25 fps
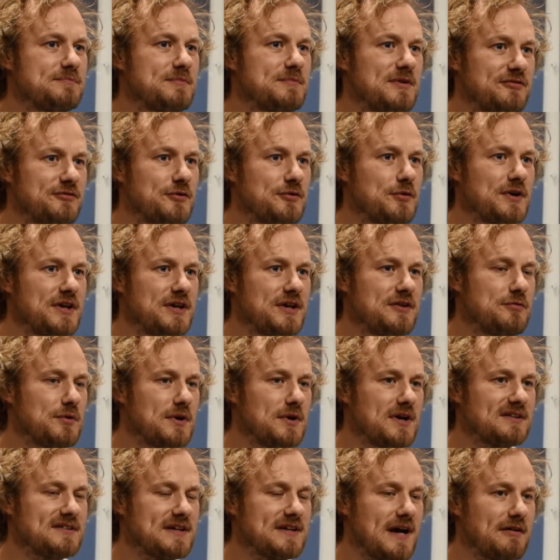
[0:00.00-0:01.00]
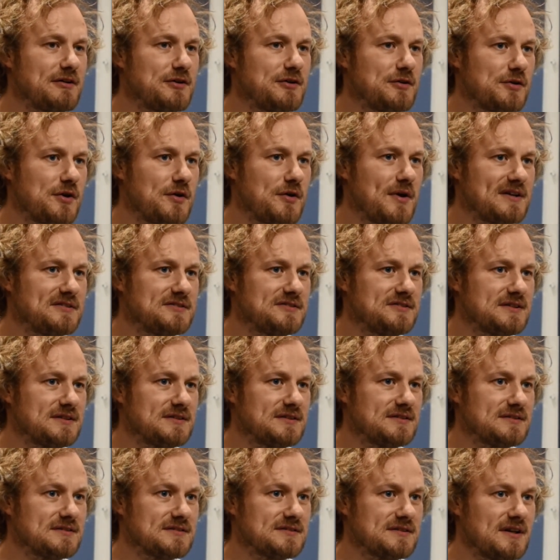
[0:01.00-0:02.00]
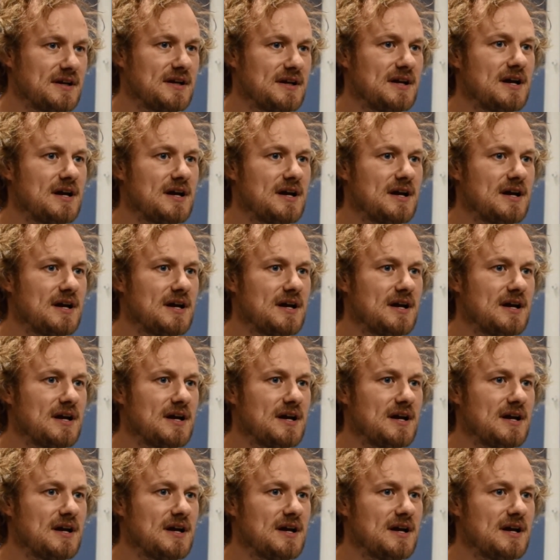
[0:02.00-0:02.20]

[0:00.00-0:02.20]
before you've worked out your questions.